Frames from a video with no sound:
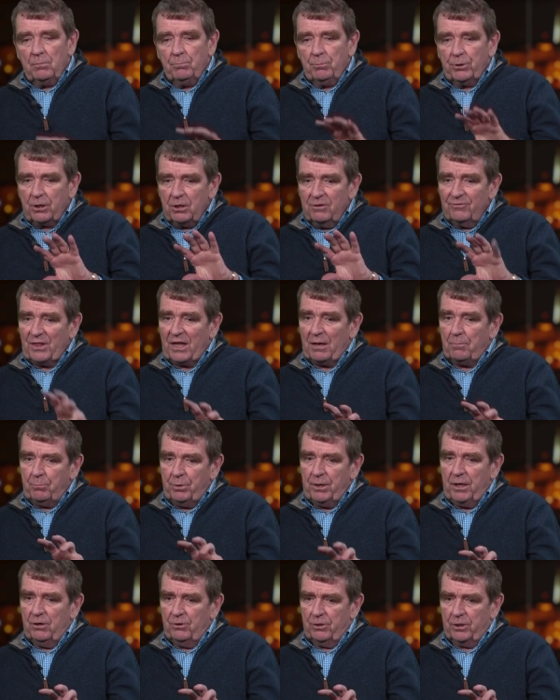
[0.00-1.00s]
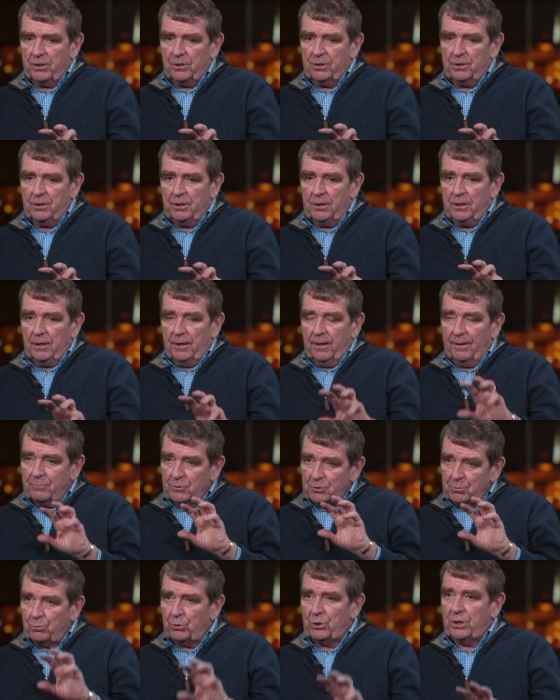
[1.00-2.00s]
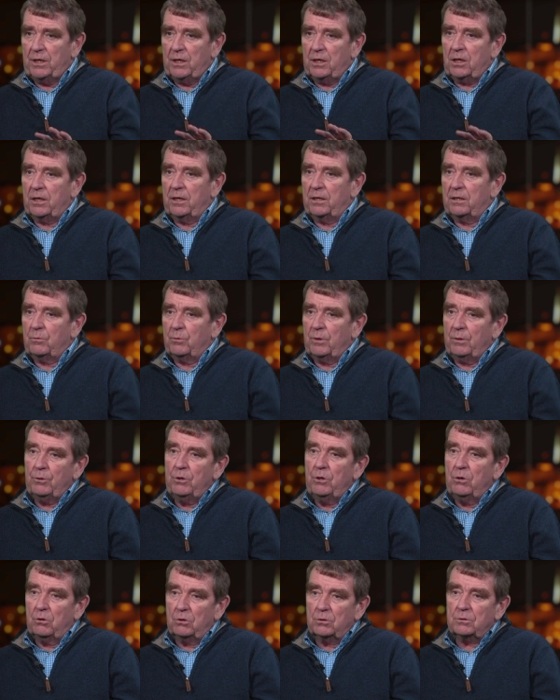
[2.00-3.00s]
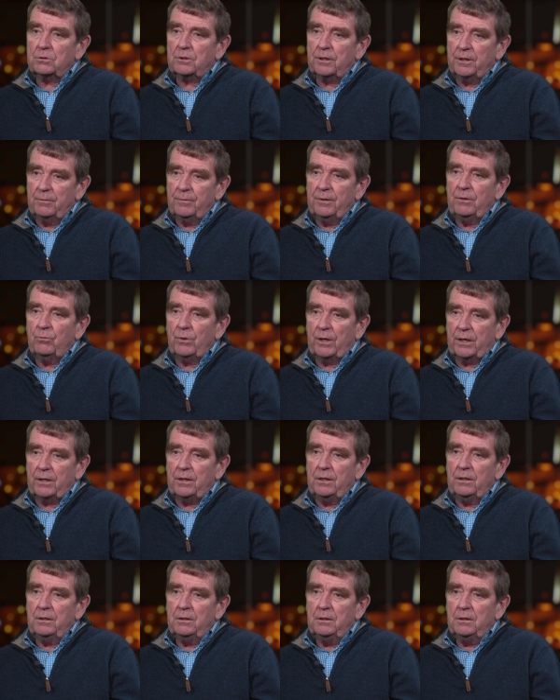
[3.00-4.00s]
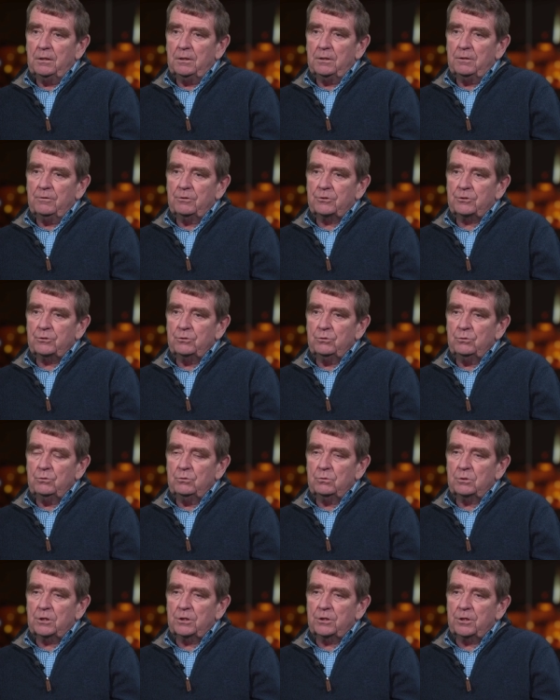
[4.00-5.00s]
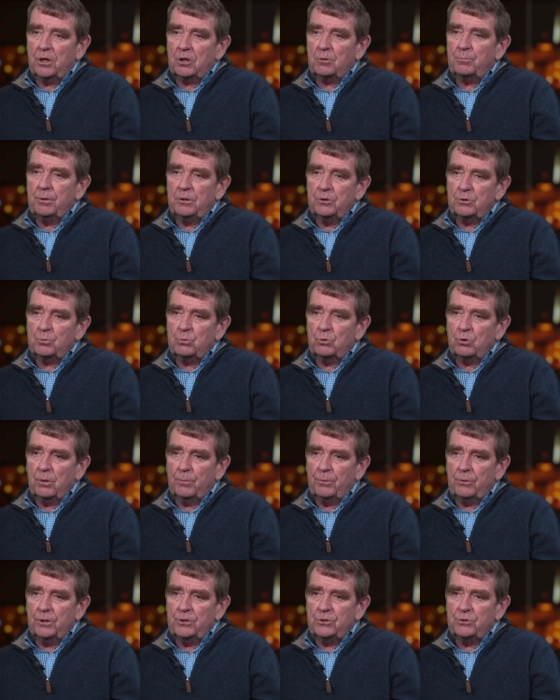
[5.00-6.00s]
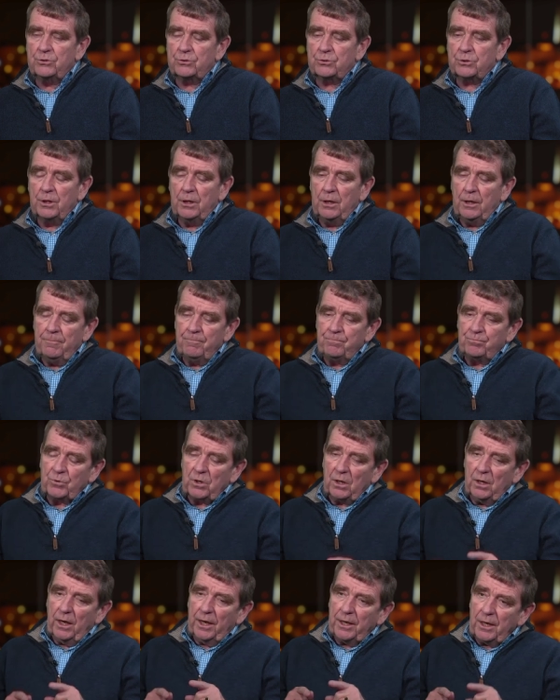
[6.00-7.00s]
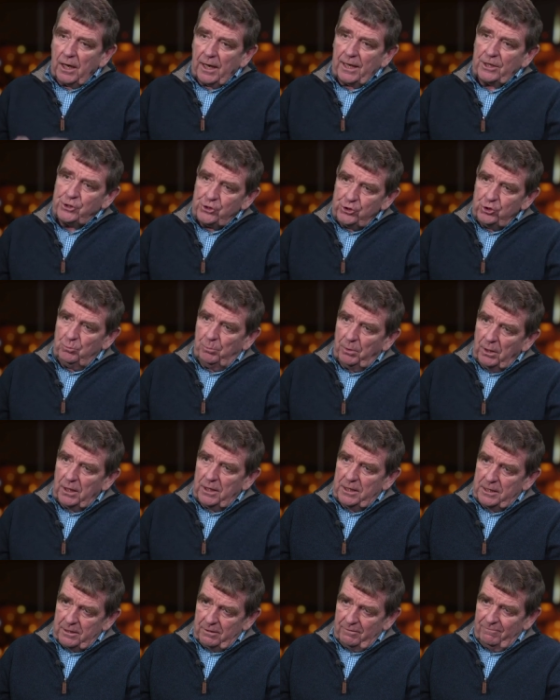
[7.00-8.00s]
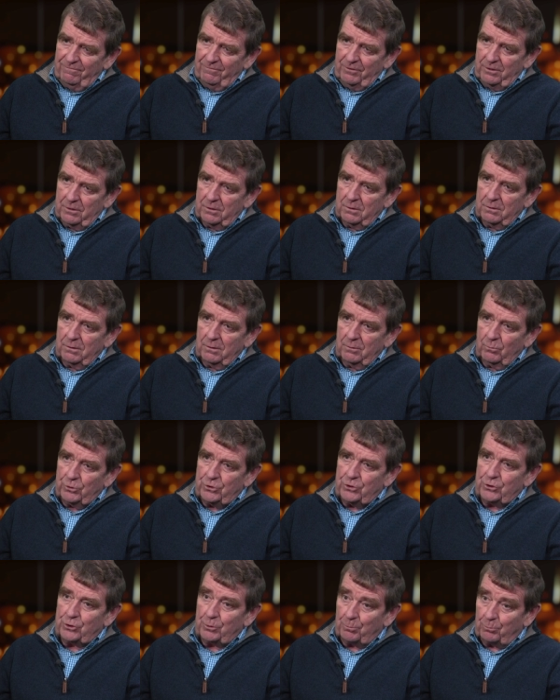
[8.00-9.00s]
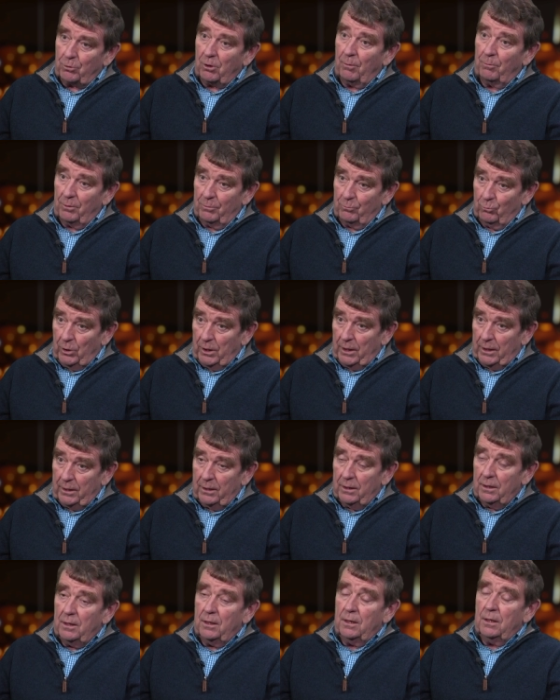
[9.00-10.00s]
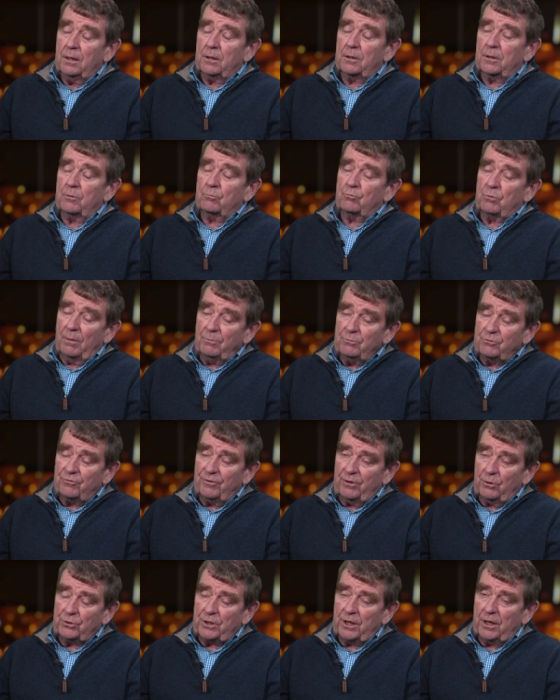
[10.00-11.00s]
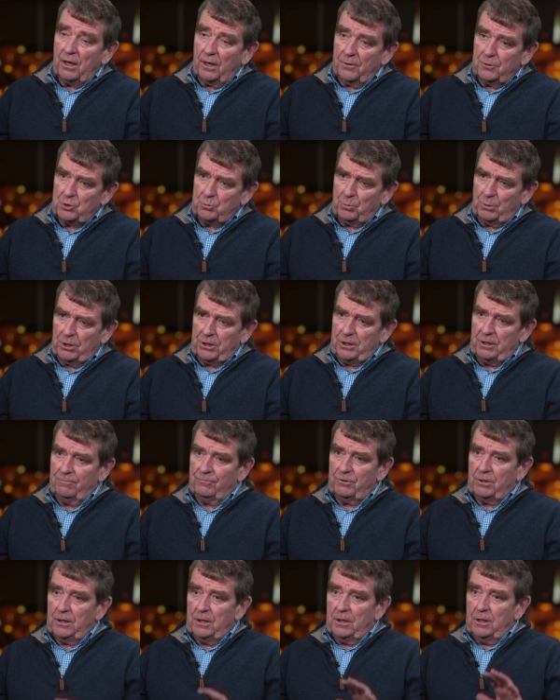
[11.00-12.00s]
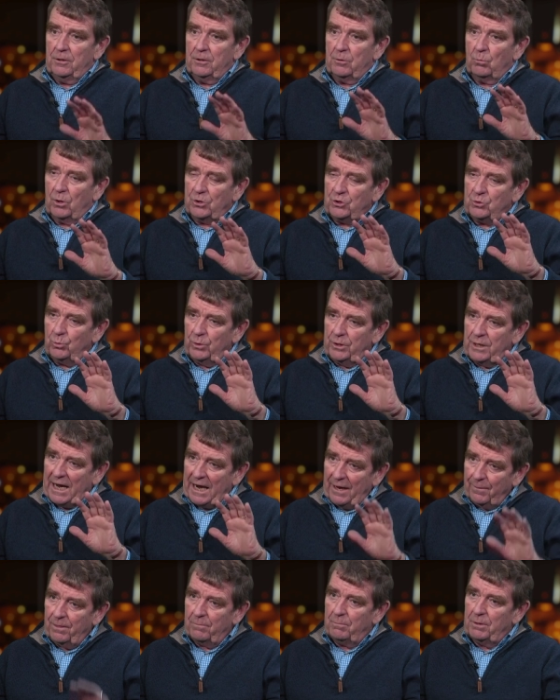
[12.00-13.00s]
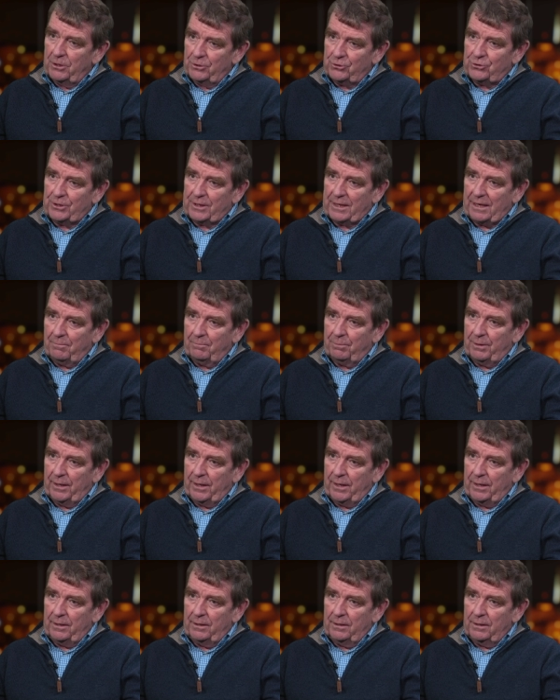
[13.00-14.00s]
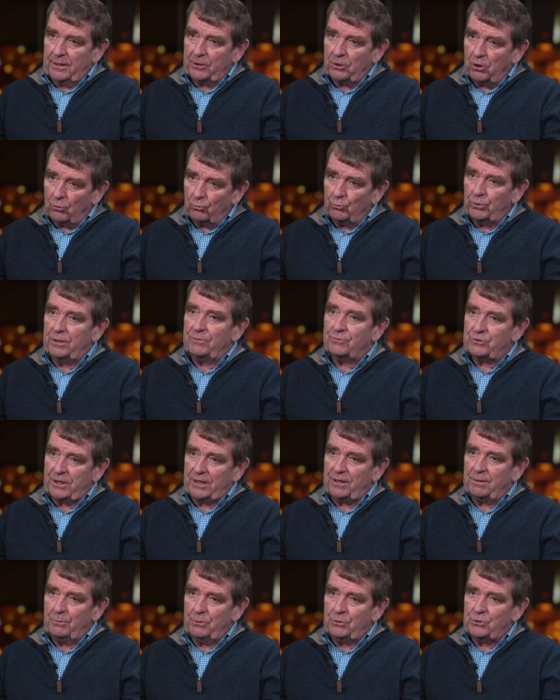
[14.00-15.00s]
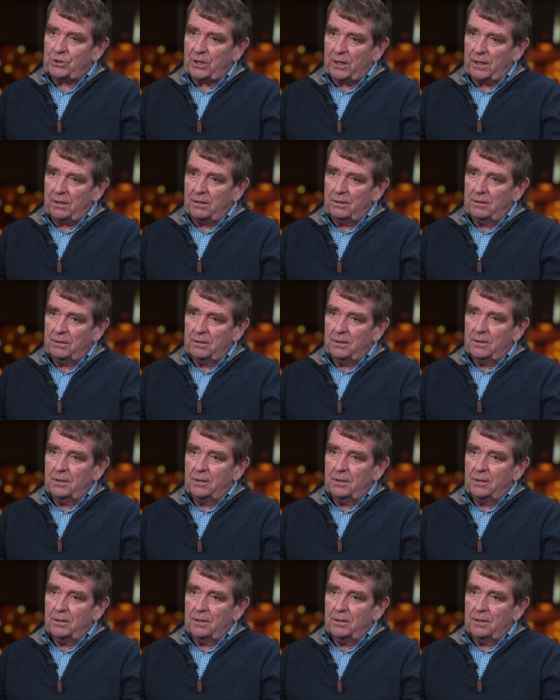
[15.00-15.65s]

But over that period, it was pretty clear that we were not going to be ready to conduct post-war operations unless you believed, which is the problem really, Rumsfeld and others believed that once we'd had the military campaign and got rid of Saddam Hussein,